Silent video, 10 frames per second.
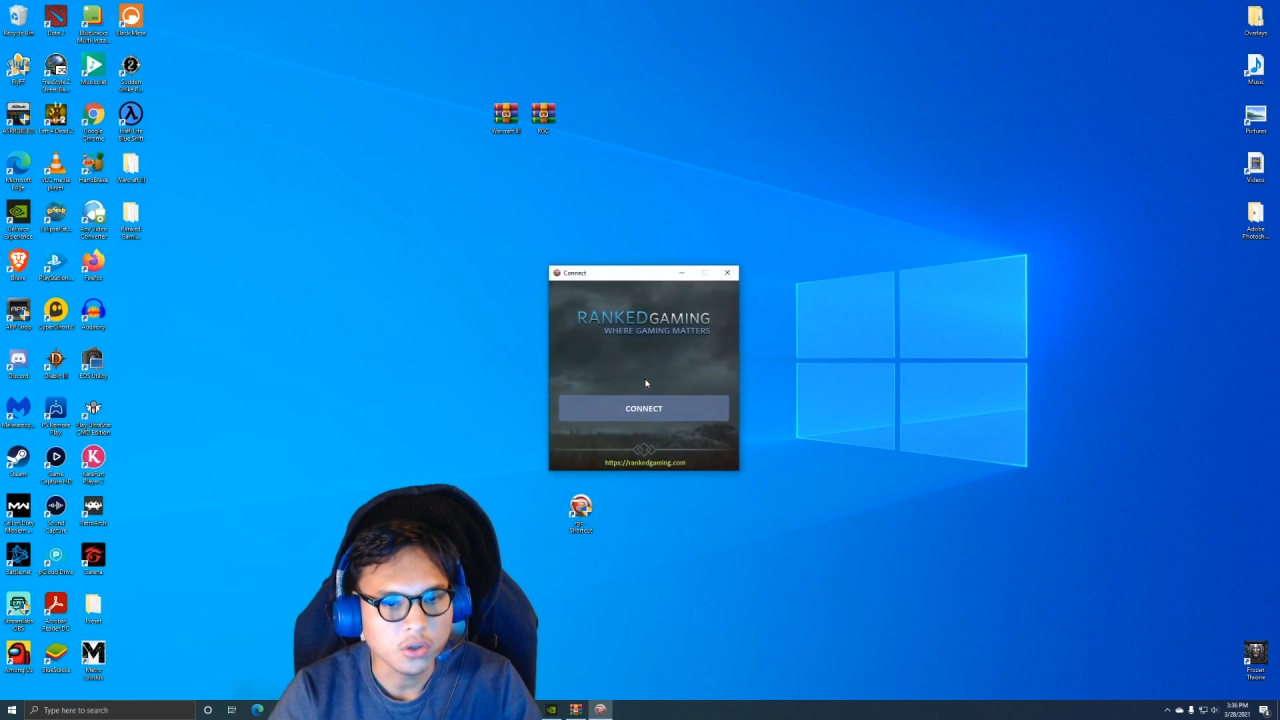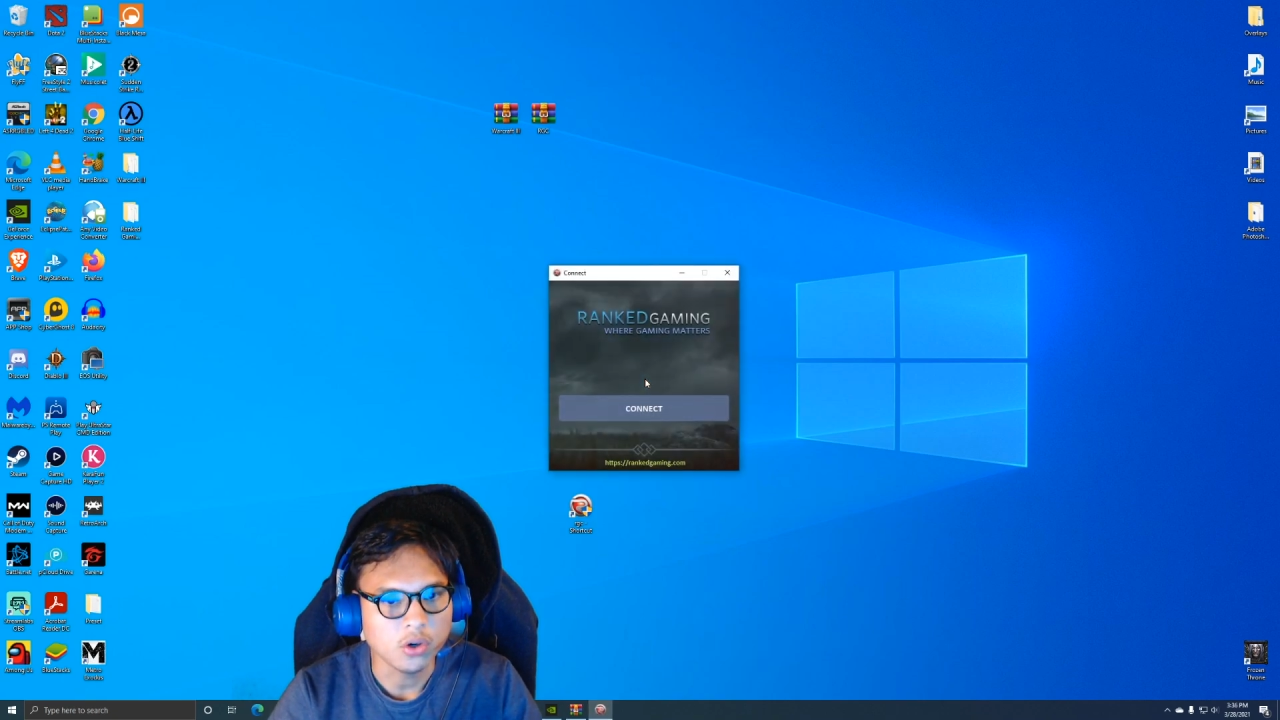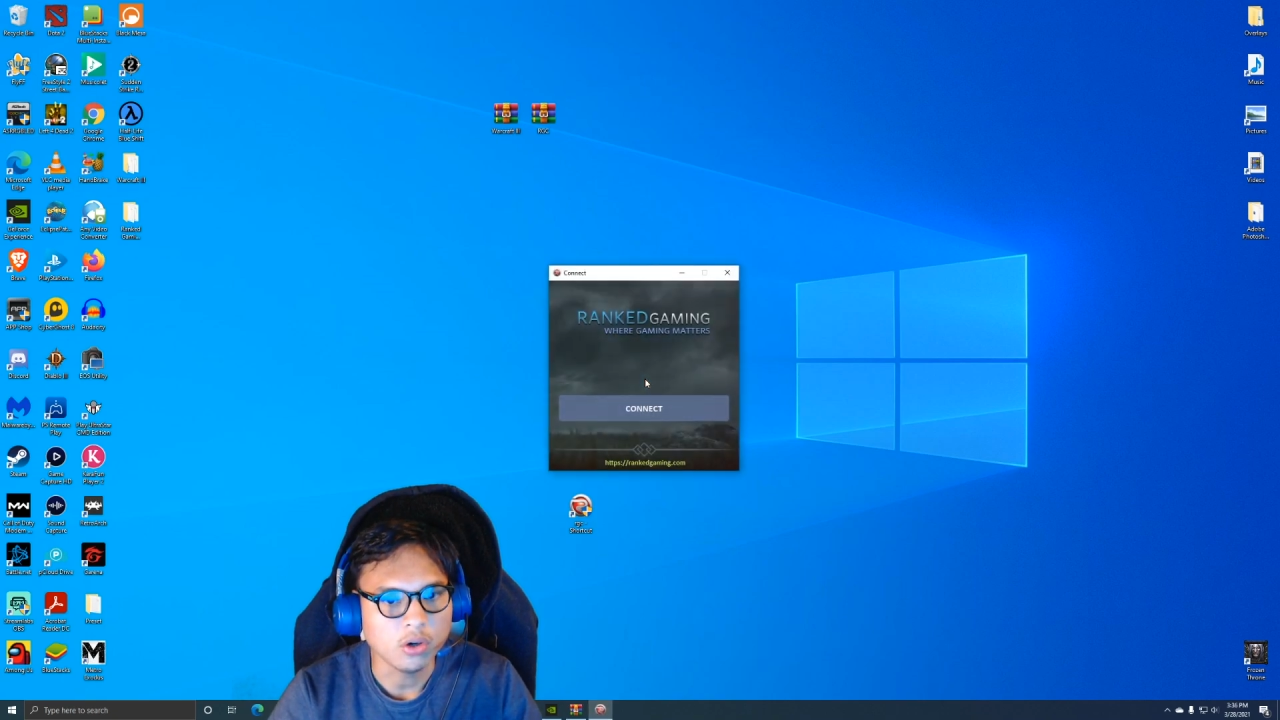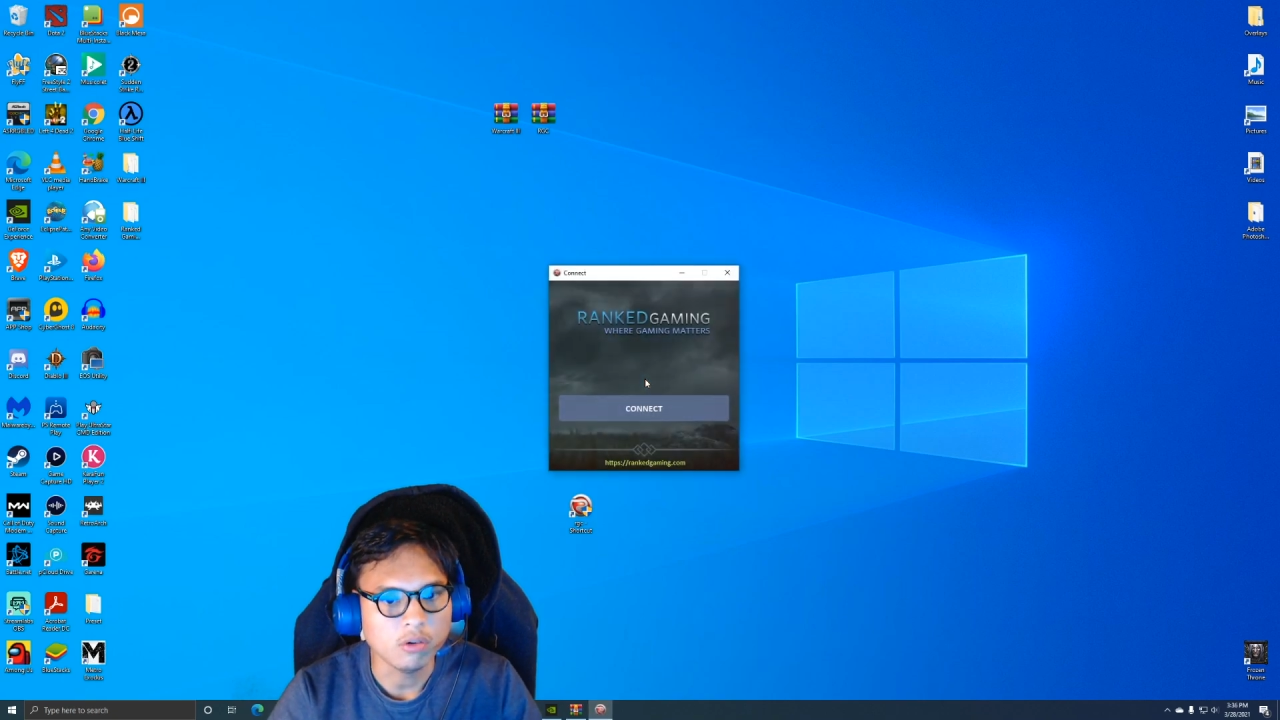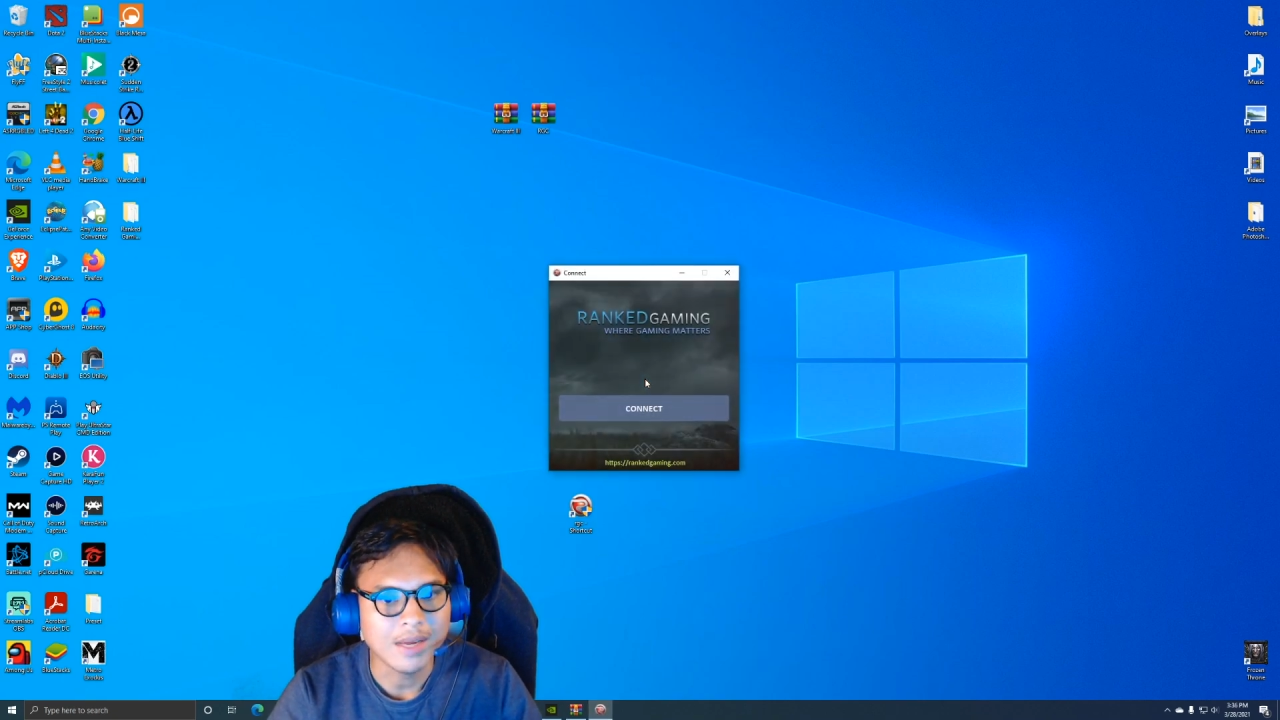
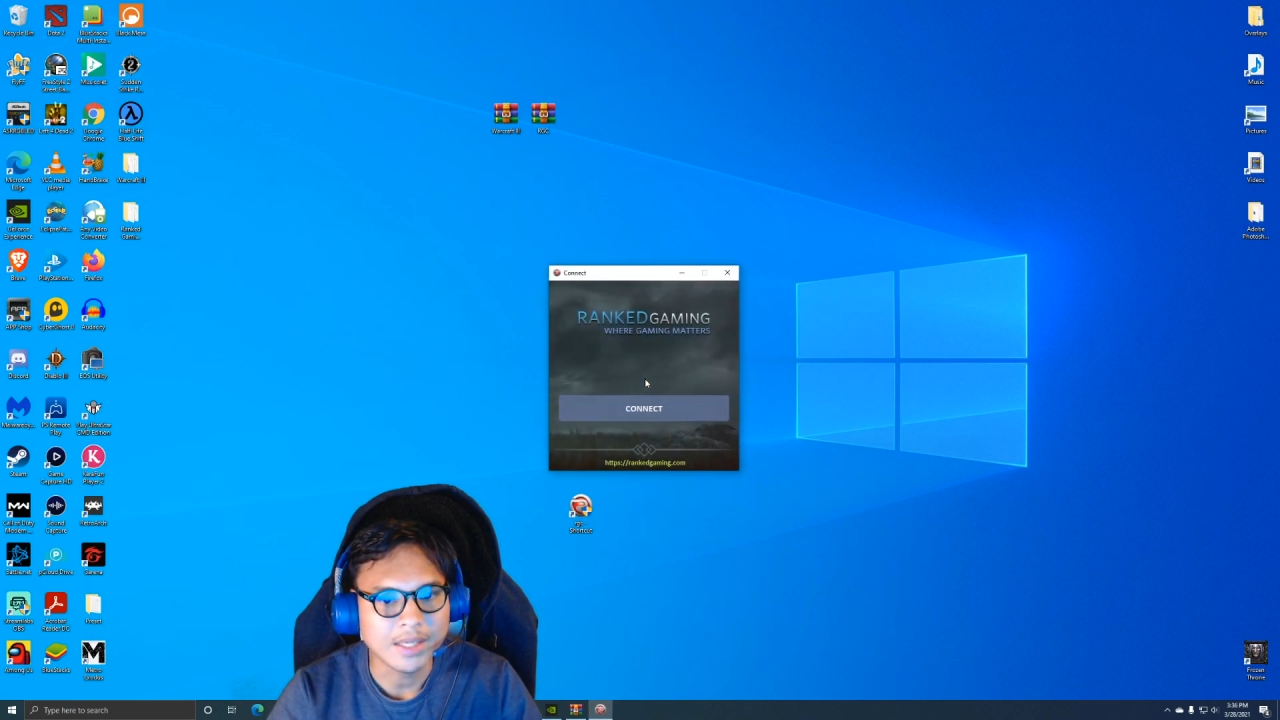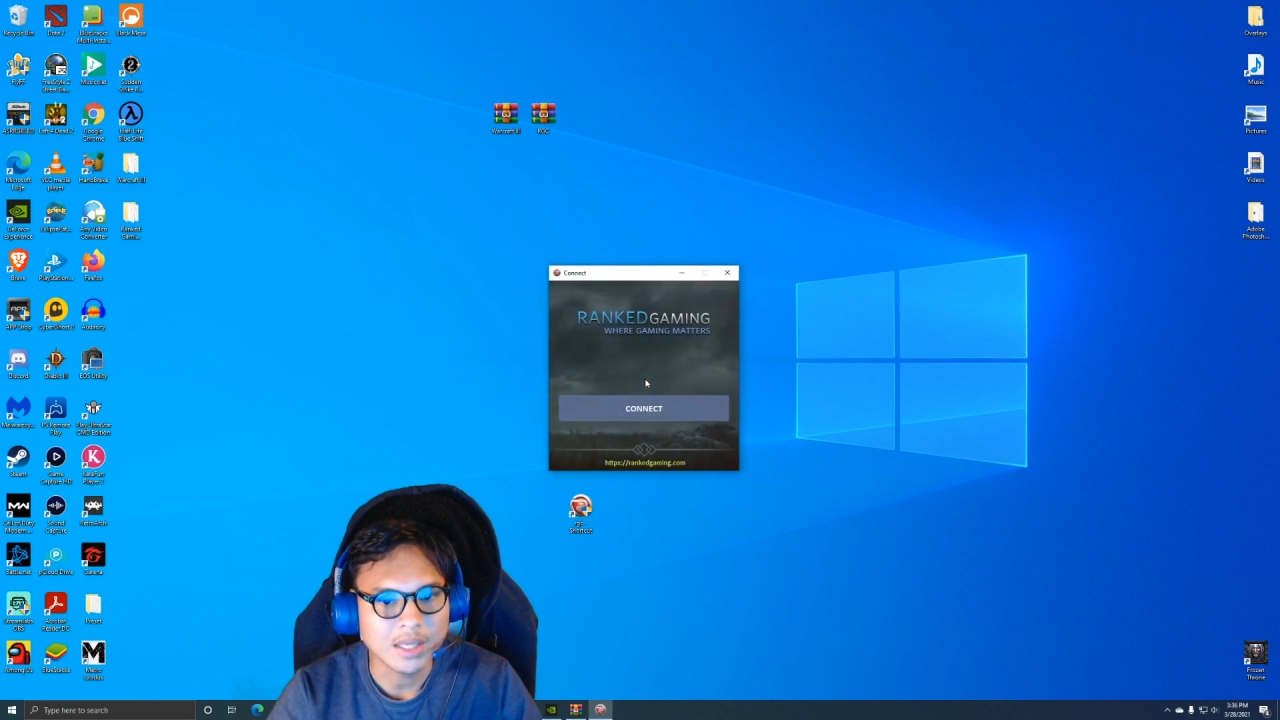or Rank